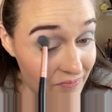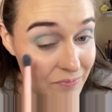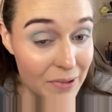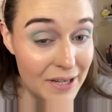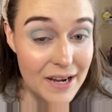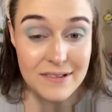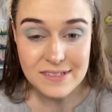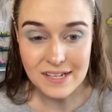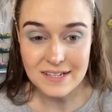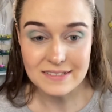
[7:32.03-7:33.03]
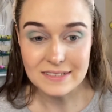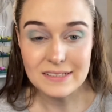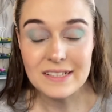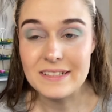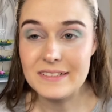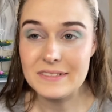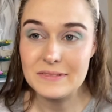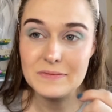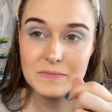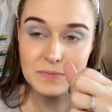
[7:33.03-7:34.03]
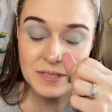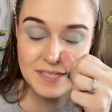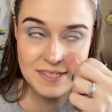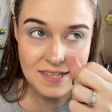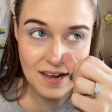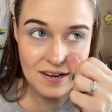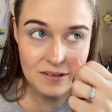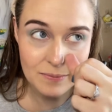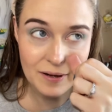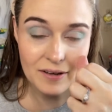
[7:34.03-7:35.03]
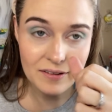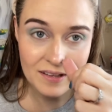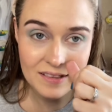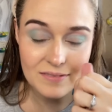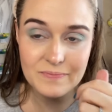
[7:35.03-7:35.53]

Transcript: But I was kind of like pretty sad about like